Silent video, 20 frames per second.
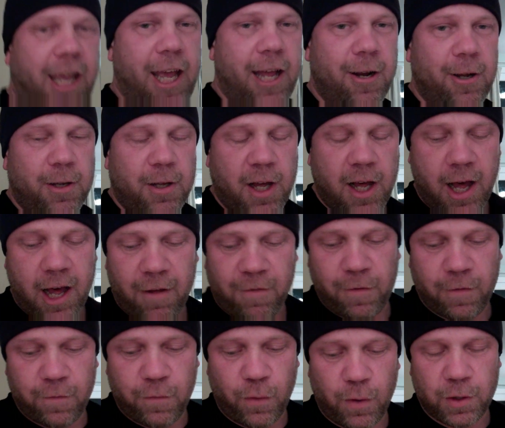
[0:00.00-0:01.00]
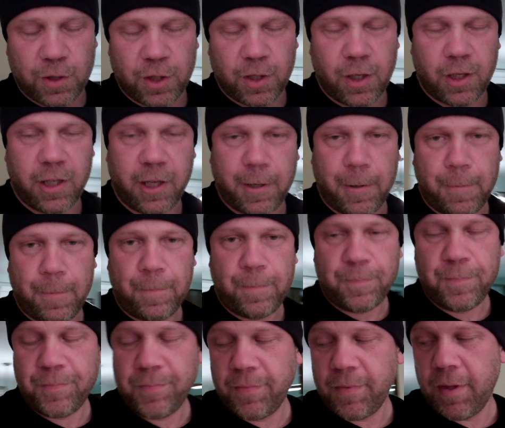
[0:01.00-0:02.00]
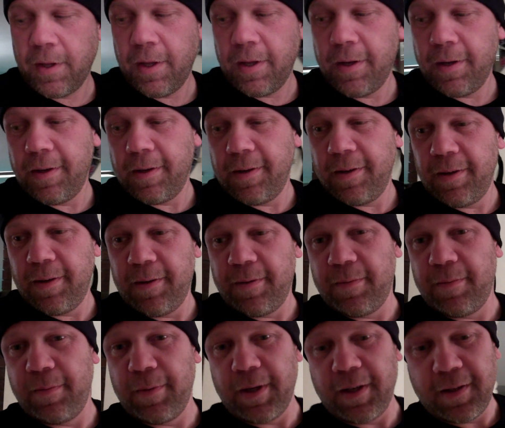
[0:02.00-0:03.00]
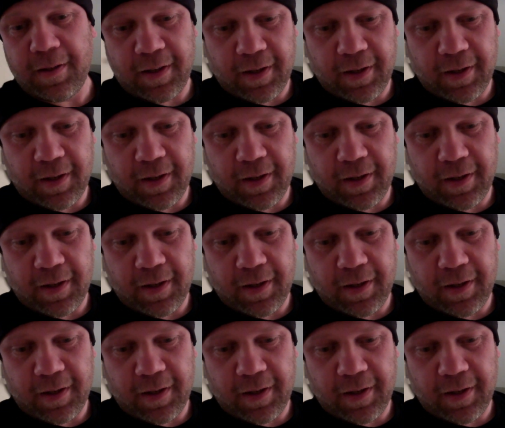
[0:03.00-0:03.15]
kennel cough, unfortunately. But,